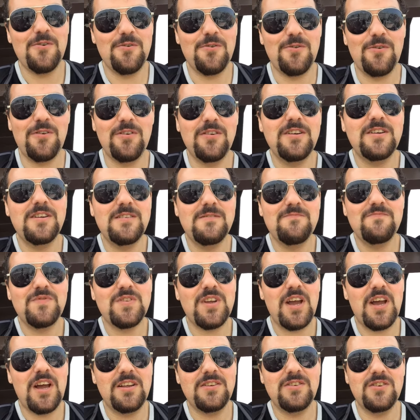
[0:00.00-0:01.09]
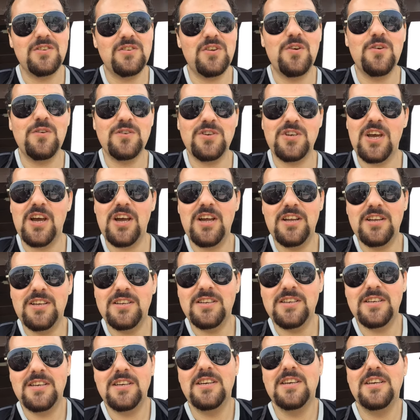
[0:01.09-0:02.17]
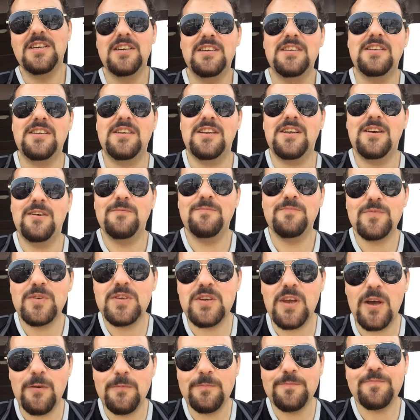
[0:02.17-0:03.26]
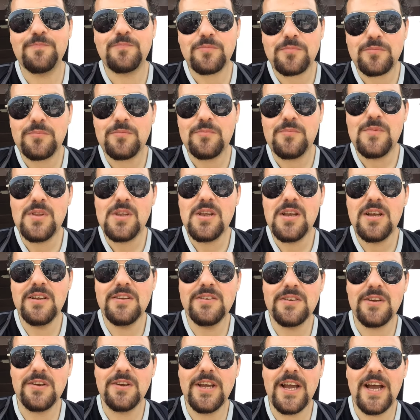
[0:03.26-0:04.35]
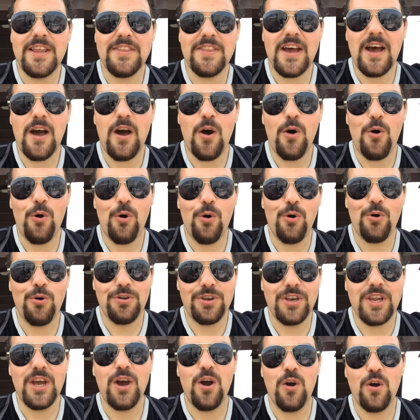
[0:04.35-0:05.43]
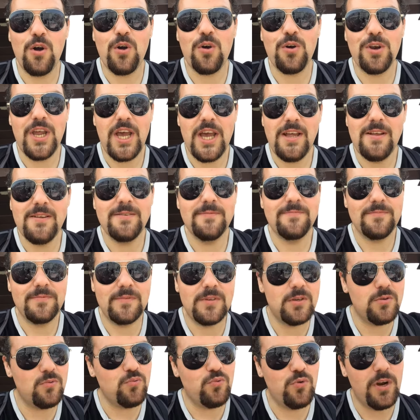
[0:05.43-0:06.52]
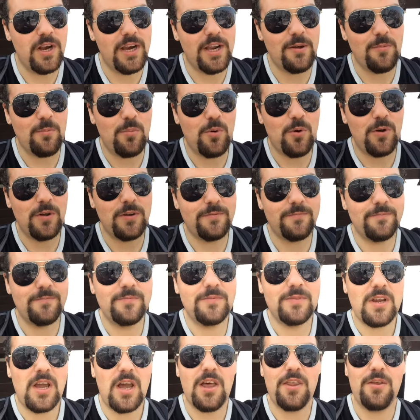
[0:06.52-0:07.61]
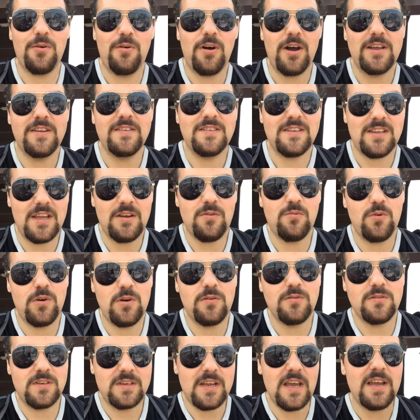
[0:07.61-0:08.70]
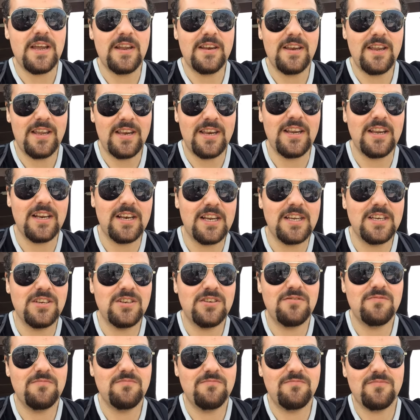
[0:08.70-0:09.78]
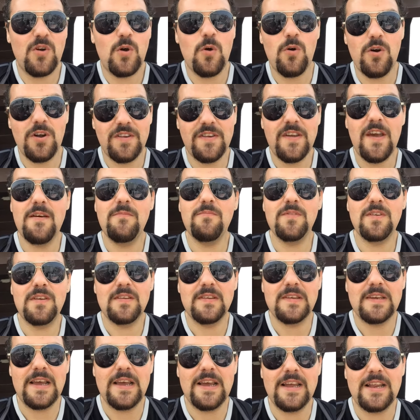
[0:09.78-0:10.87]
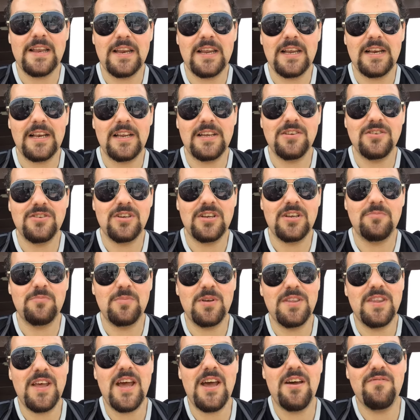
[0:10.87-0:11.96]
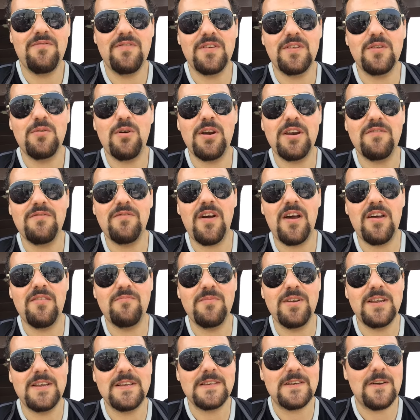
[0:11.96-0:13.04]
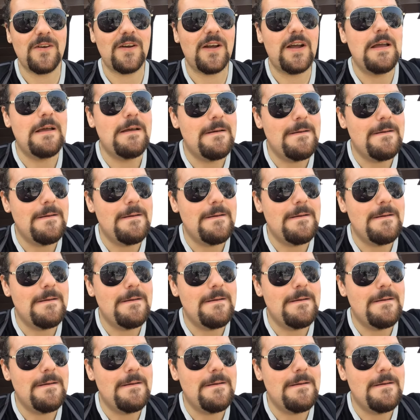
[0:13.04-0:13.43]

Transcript: or a jidosha, you know. So, so yeah, that whole Nihongo de is really important. Otherwise, they will say it in English or attempt to say it in English and be there for 25 minutes going,